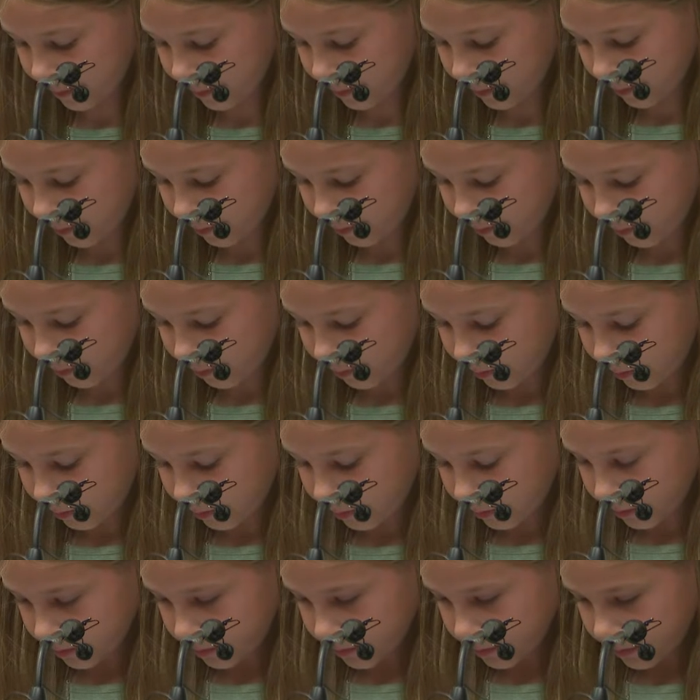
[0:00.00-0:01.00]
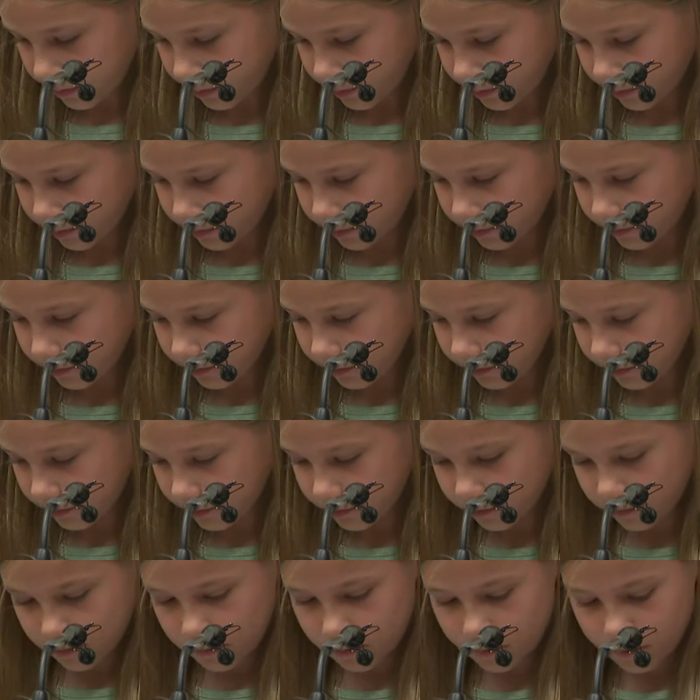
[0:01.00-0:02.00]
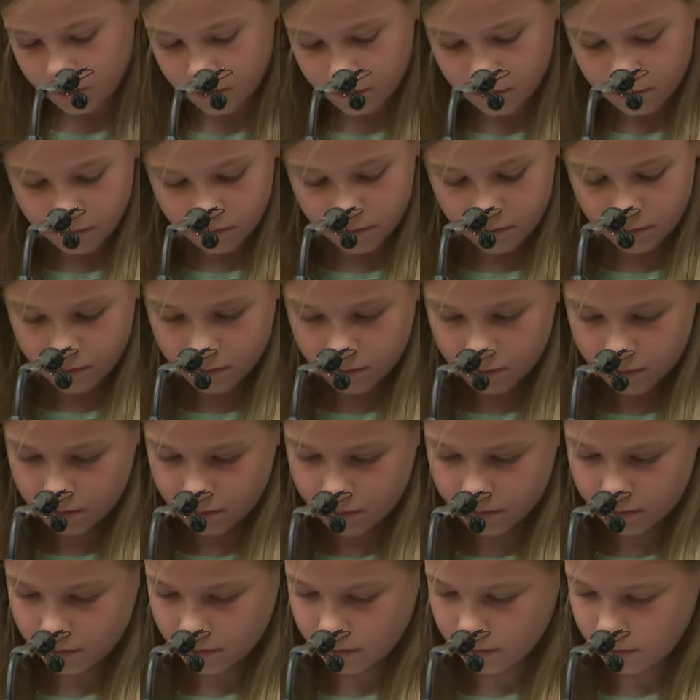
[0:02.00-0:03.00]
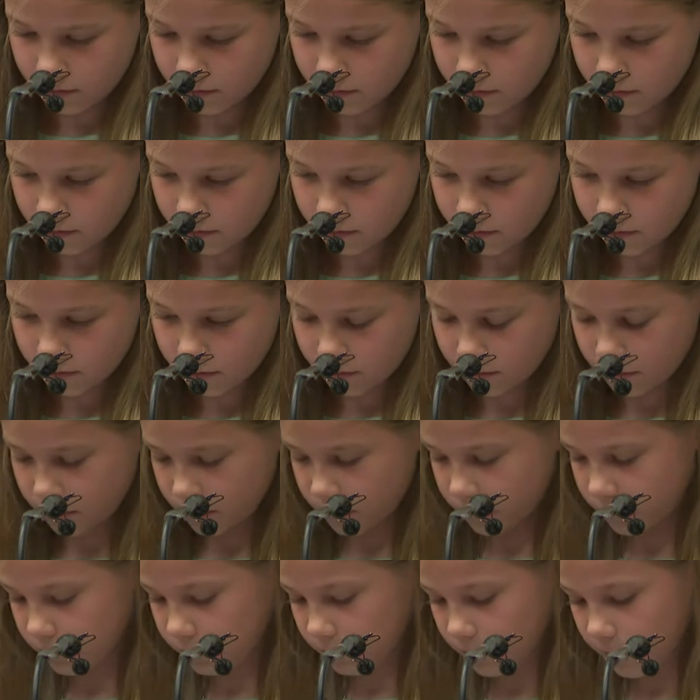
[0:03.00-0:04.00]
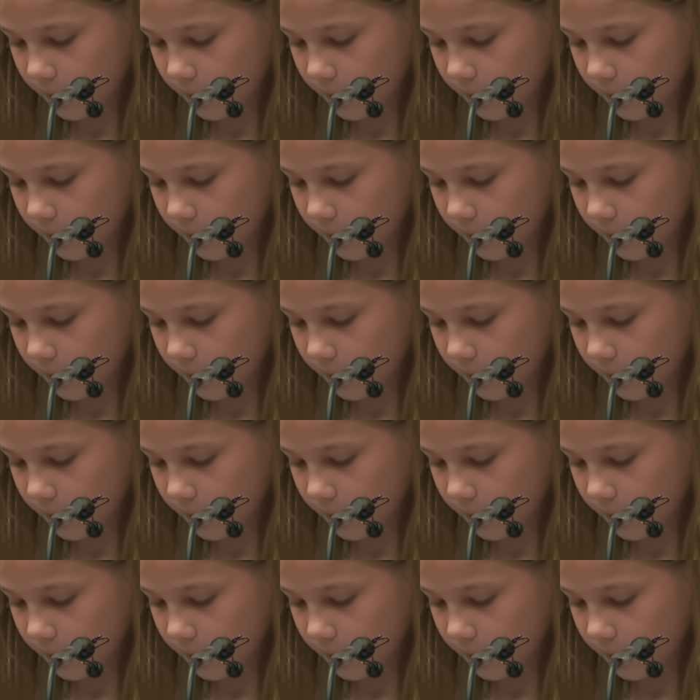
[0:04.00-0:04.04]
[no speech]